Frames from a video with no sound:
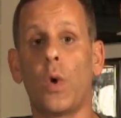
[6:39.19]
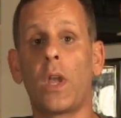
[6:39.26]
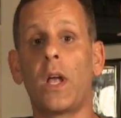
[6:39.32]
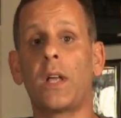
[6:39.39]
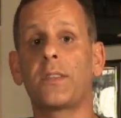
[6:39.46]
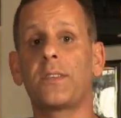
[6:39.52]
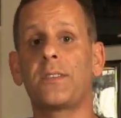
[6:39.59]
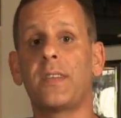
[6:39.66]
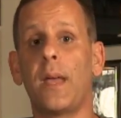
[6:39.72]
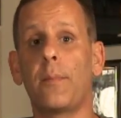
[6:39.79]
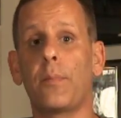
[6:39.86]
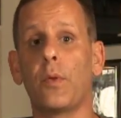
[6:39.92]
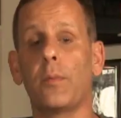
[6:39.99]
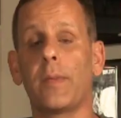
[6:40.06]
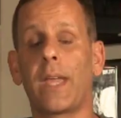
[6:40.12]
Won on at the
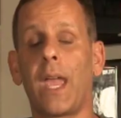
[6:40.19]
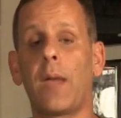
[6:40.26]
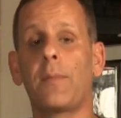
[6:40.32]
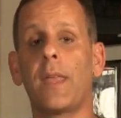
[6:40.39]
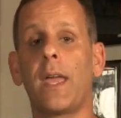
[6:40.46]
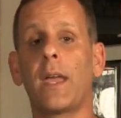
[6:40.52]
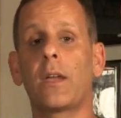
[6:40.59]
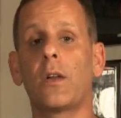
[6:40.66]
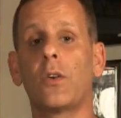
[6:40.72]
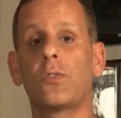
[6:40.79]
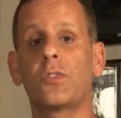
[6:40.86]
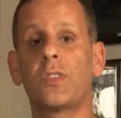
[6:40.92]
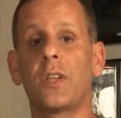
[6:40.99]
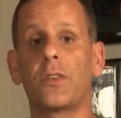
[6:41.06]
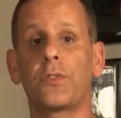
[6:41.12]
Temple, became the head
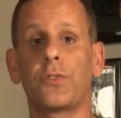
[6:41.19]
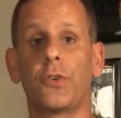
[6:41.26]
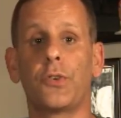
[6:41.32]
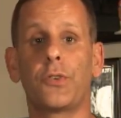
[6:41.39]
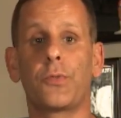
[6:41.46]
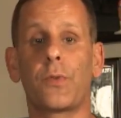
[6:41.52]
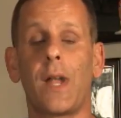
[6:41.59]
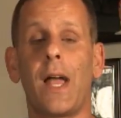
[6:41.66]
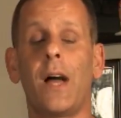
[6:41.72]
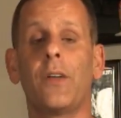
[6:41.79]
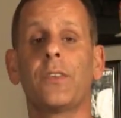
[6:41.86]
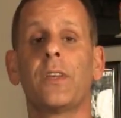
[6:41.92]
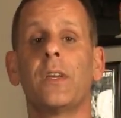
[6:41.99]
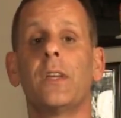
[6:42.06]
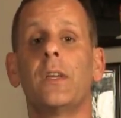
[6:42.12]
coach there, turned
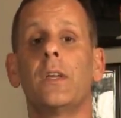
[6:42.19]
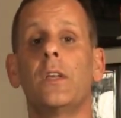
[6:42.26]
around